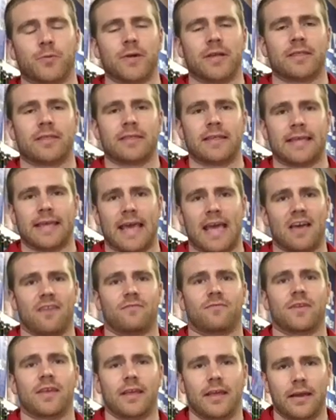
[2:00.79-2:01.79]
with the
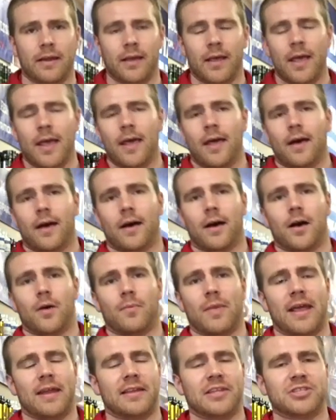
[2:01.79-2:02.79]
caffeine
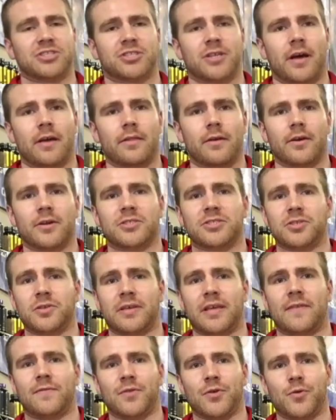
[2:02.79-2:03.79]
and each other to
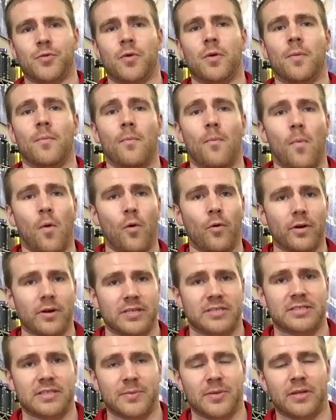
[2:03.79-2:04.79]
give you more
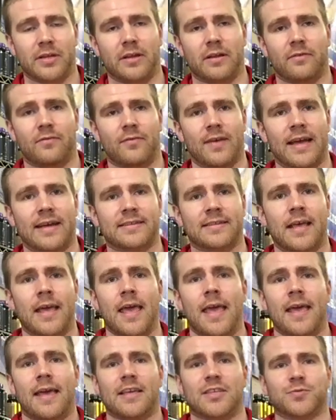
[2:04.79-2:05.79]
stimulant effect
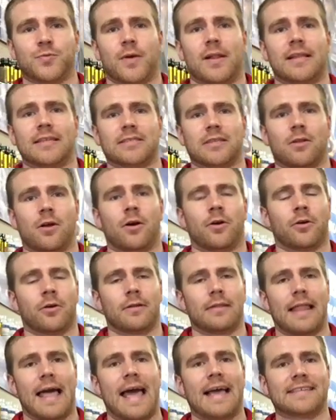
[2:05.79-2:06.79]
as well as
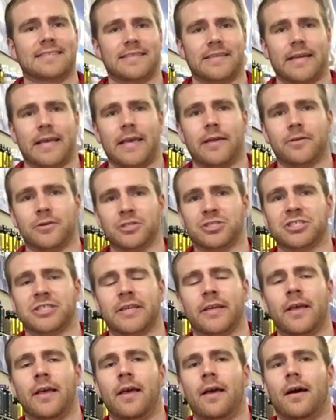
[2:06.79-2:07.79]
longer lasting
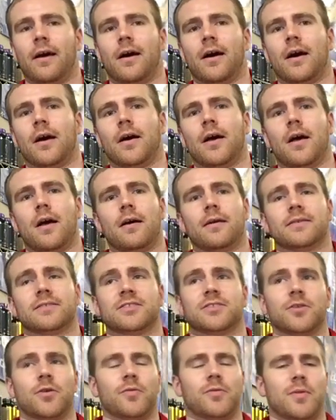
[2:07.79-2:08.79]
energy.
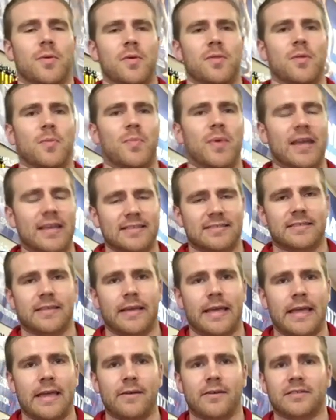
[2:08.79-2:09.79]
So the biggest
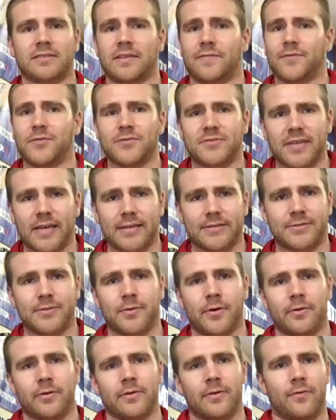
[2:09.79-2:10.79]
thing here is if you take
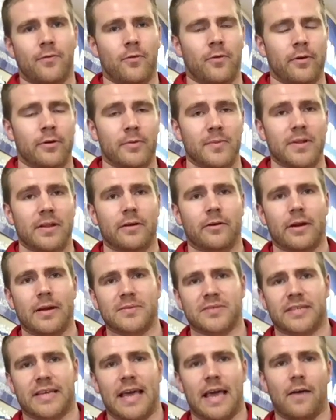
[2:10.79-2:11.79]
200 to 400
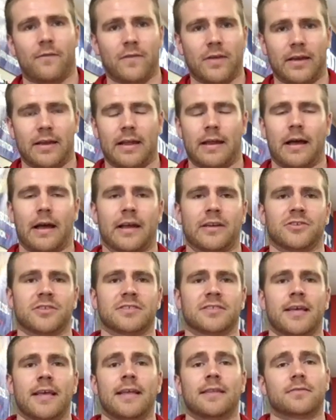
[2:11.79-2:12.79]
milligrams of caffeine
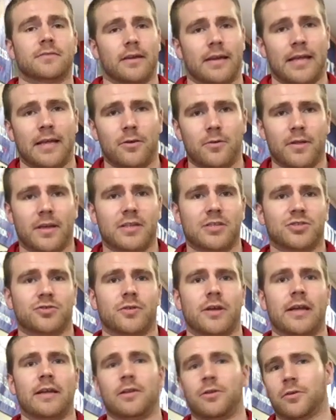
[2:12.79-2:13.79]
anhydrous, it's going to hit you like a
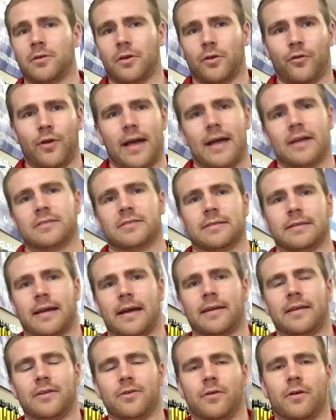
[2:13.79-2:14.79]
train and you're going to crash in
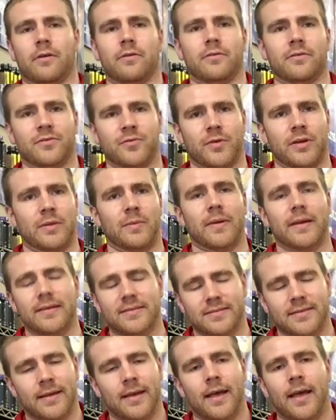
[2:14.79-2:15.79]
90 to 120 minutes.